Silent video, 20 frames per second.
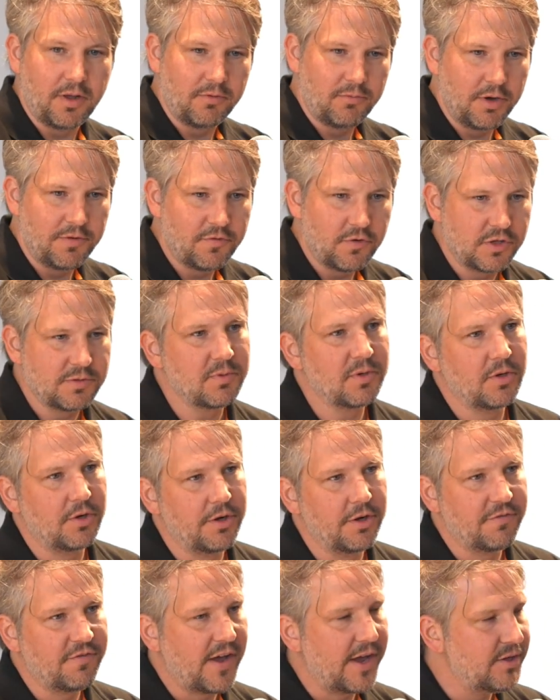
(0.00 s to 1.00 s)
reinforcement
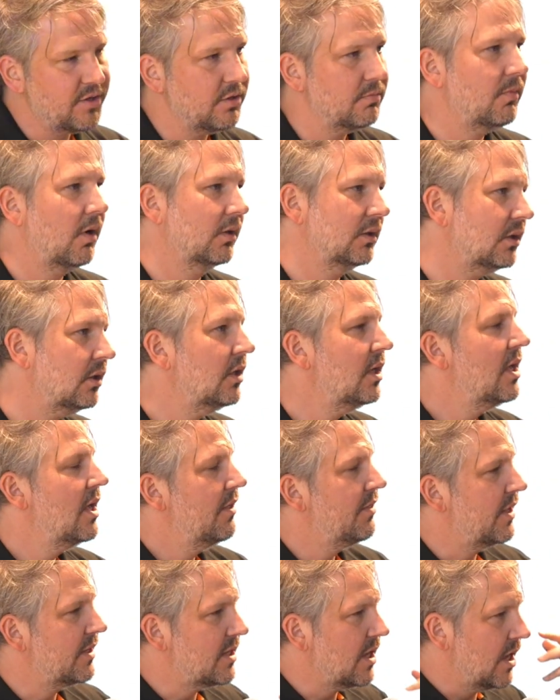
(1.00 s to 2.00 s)
learning fine-tuned model
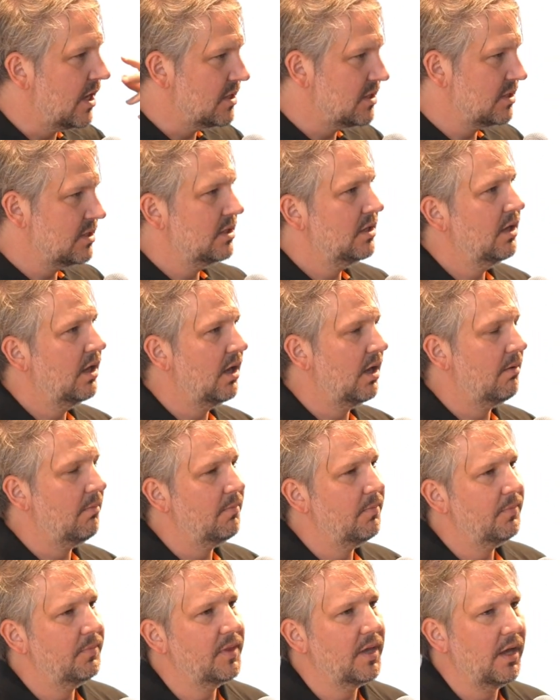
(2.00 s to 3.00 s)
that does
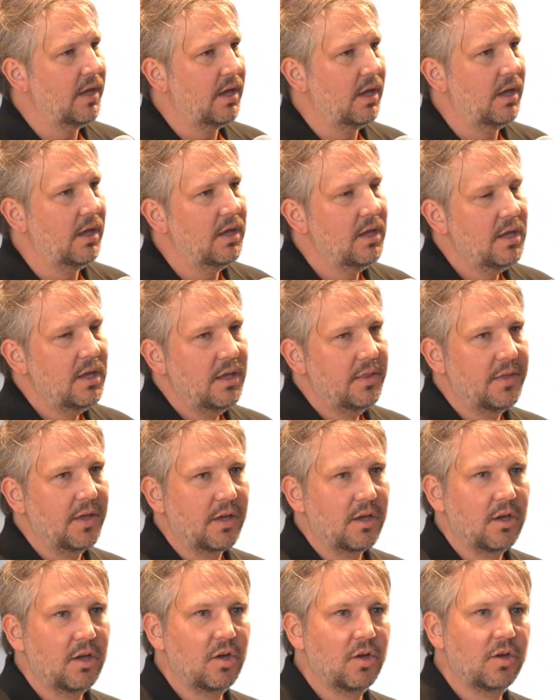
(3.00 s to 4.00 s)
the
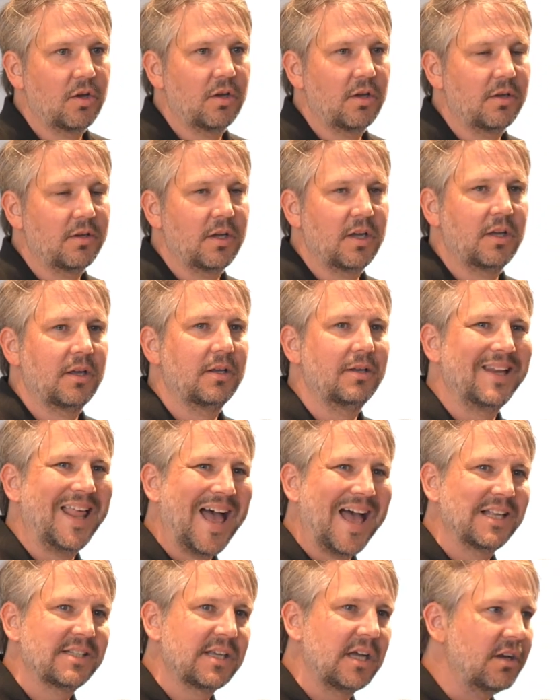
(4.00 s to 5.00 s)

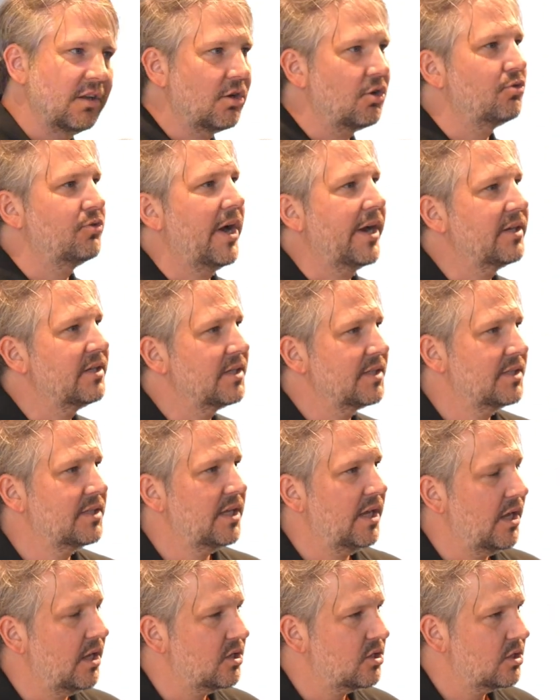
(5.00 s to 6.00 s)
last kind of correctness
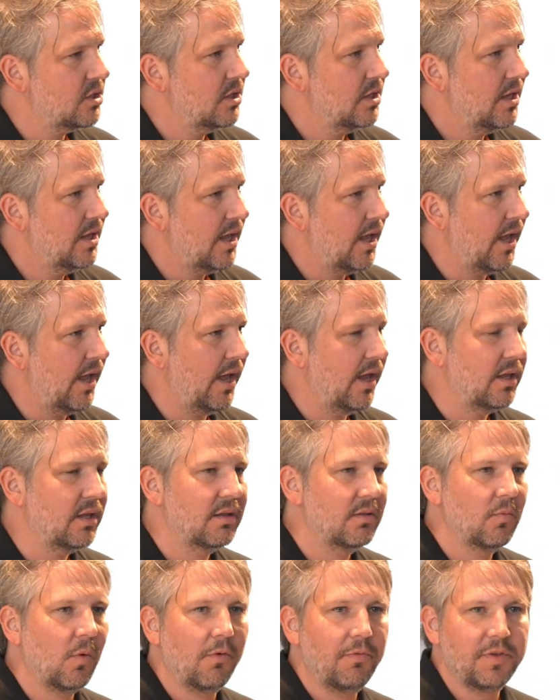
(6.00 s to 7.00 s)
stage.
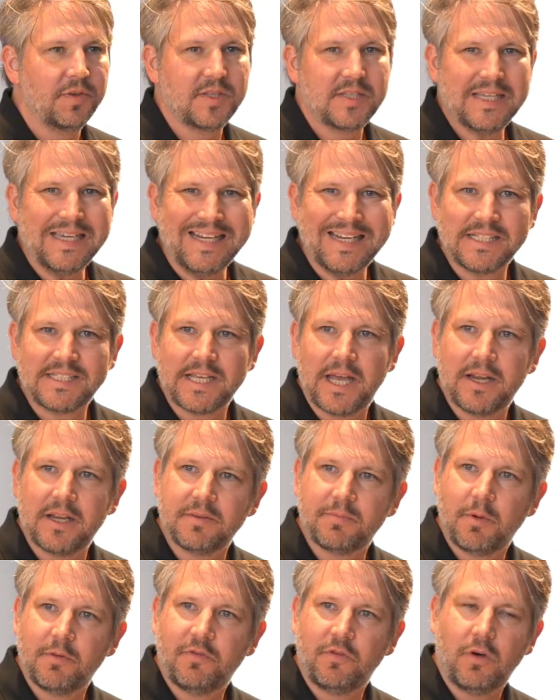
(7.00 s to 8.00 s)
And what we've seen is that
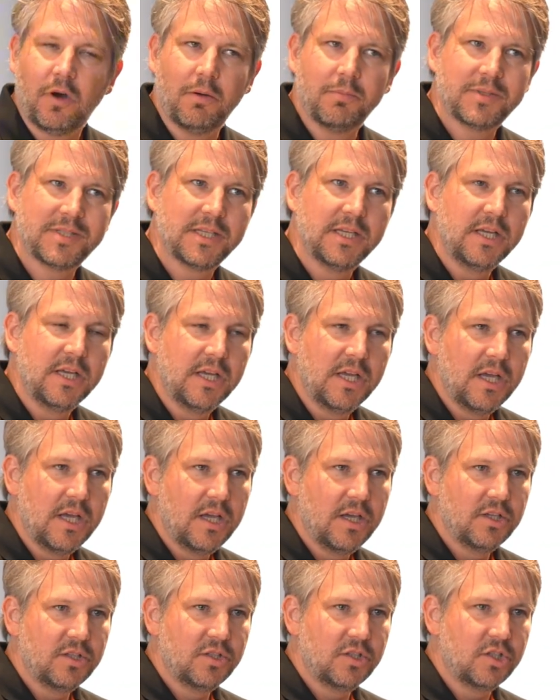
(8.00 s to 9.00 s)
it performs
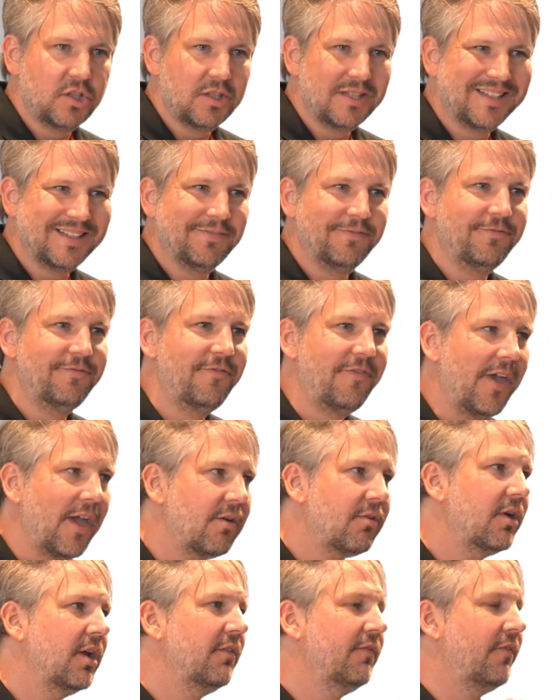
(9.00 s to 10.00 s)

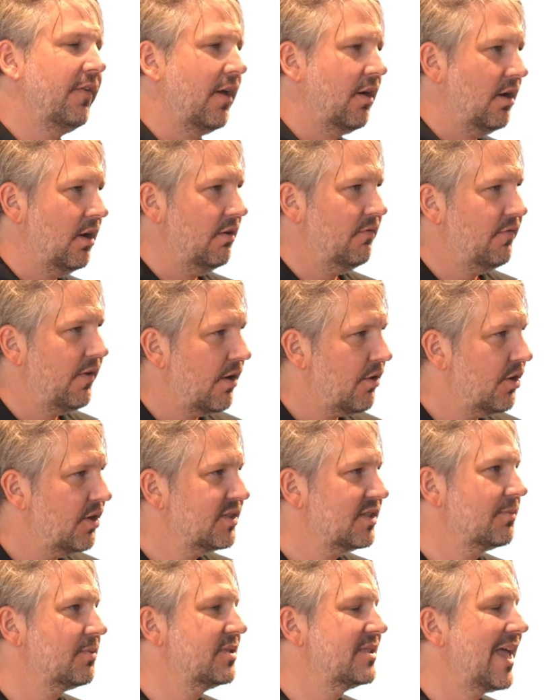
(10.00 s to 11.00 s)
very, very, very
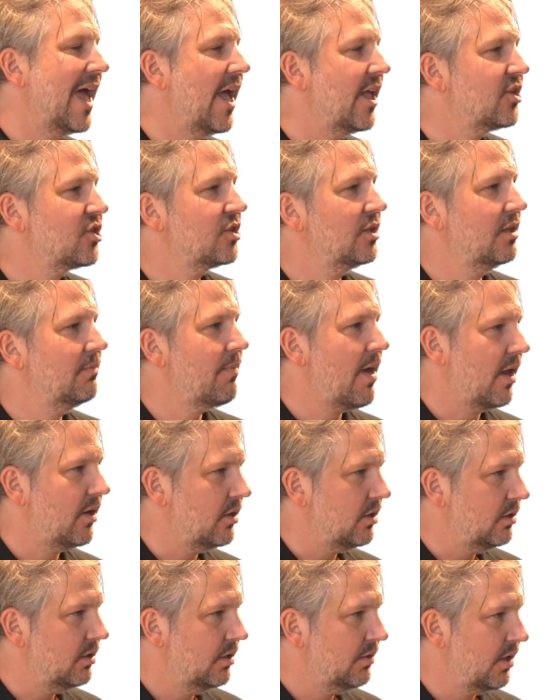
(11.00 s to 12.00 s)
substantially
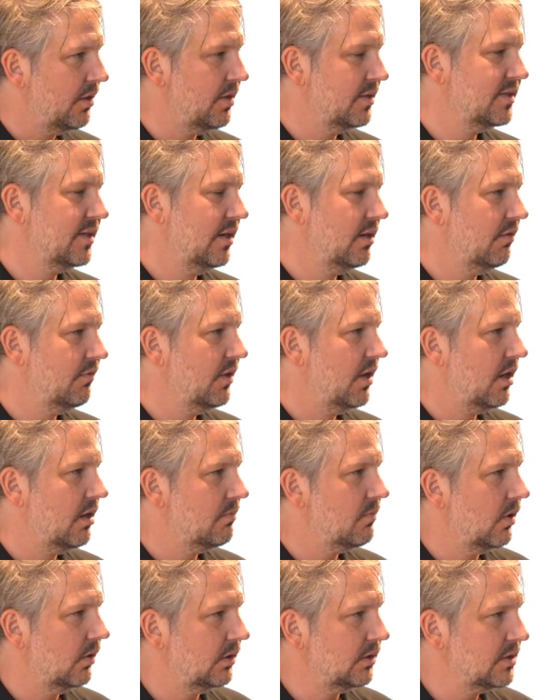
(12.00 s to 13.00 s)
better than the
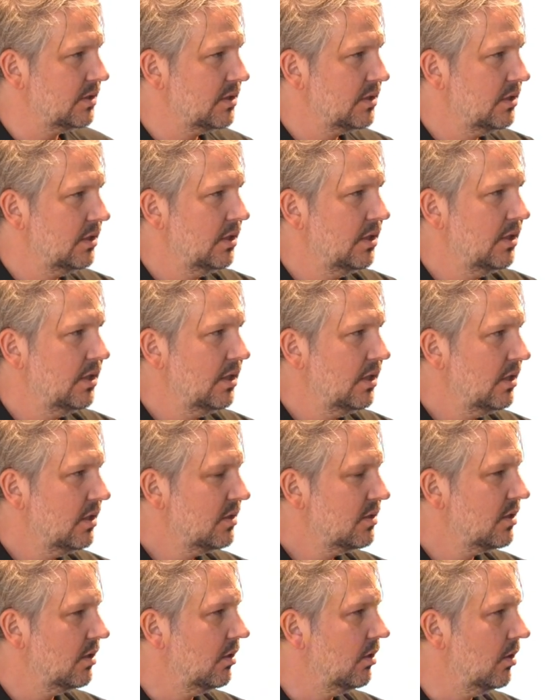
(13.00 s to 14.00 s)
state-of-the-art models.
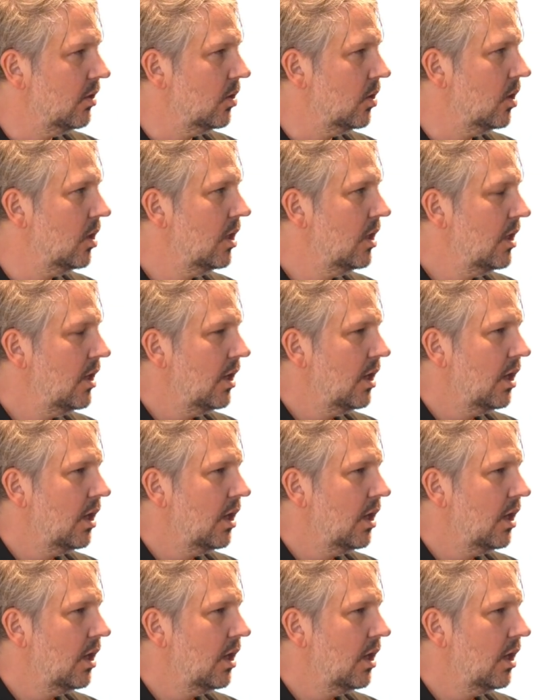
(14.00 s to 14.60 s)
So